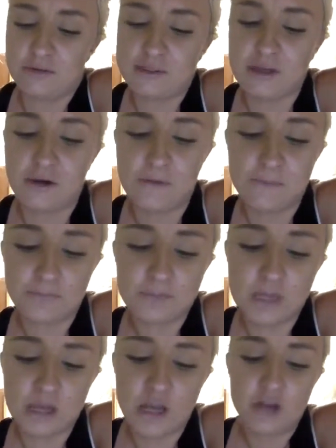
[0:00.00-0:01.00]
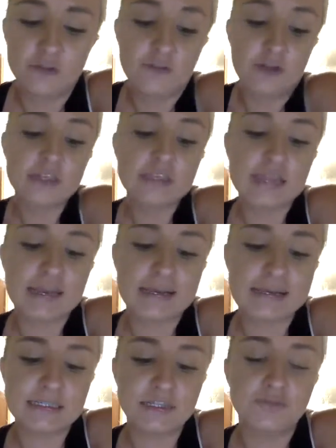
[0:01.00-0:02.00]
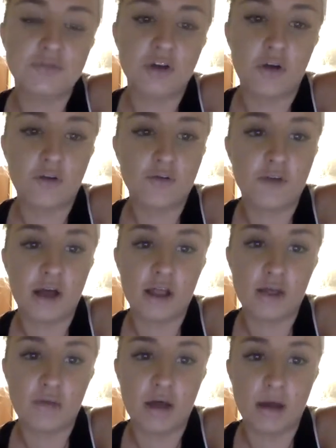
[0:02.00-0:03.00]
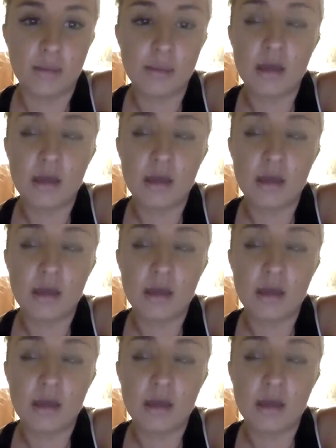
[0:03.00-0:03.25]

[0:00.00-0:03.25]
So first thing is you don't follow up.